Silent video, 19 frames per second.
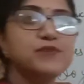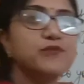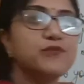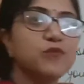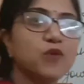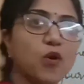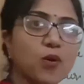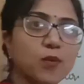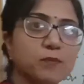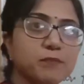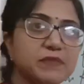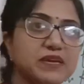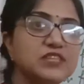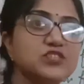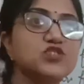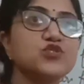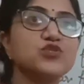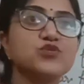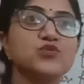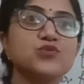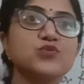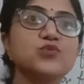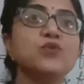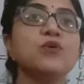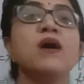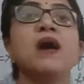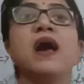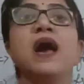form, means
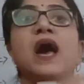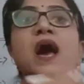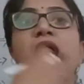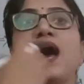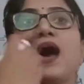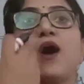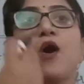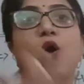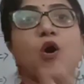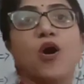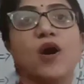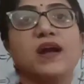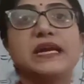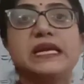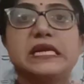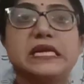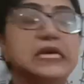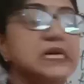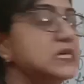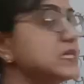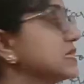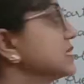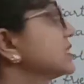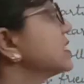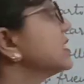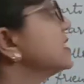do or does.